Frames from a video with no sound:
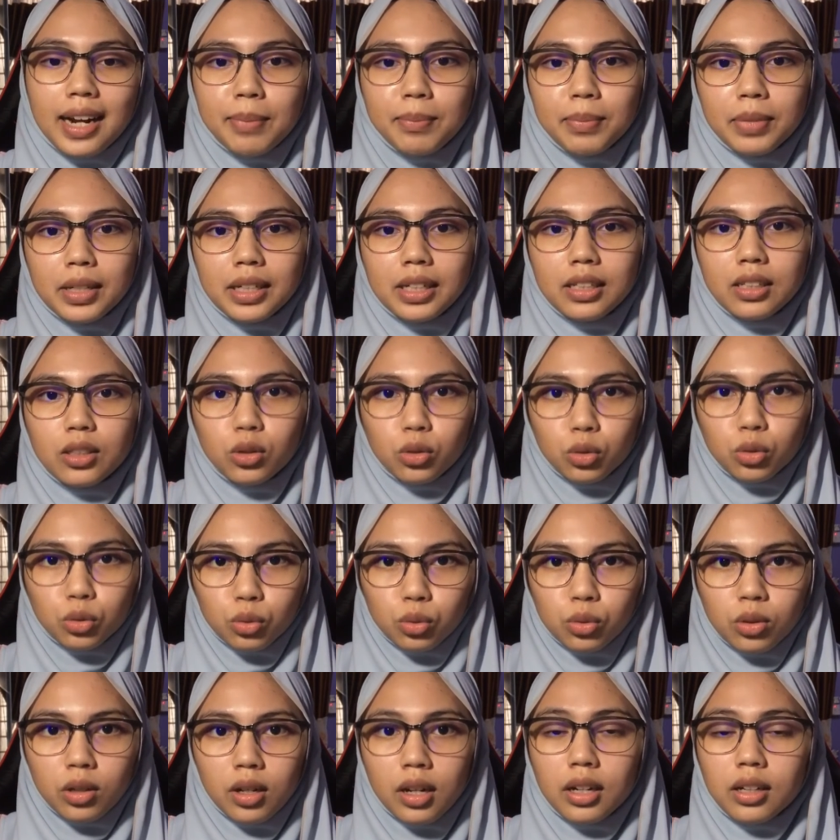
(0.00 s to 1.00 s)
Number
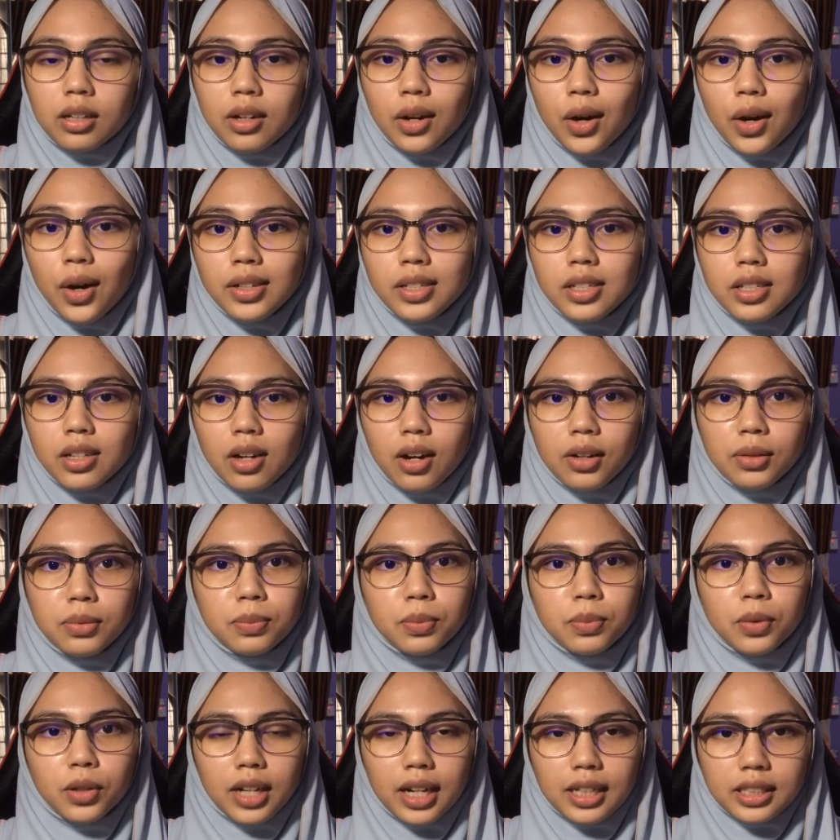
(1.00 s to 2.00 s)
2. Cost of
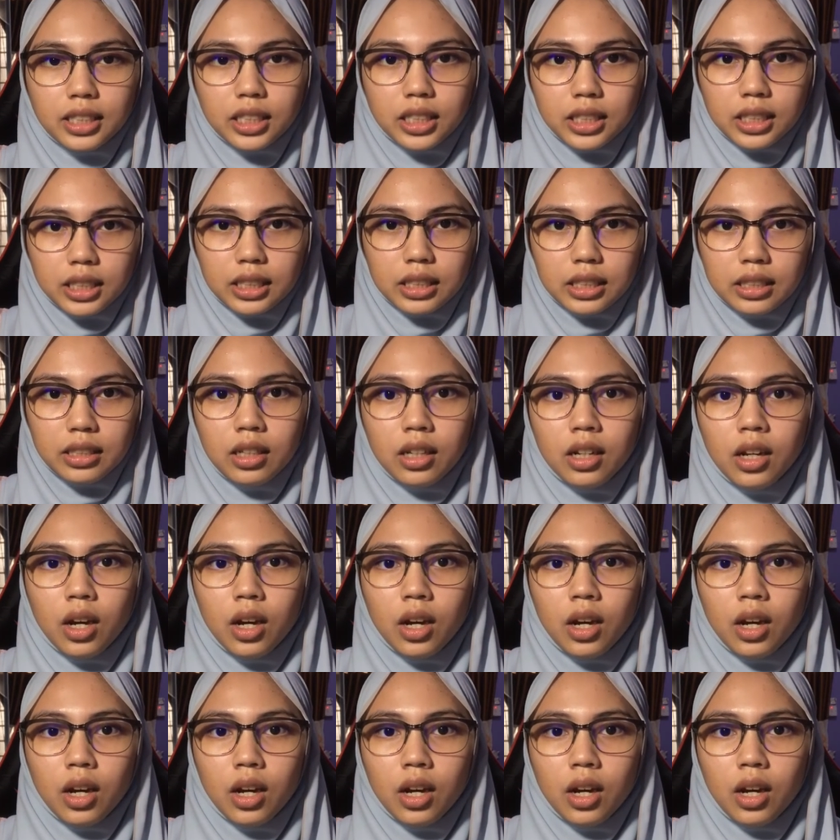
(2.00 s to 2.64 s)
production.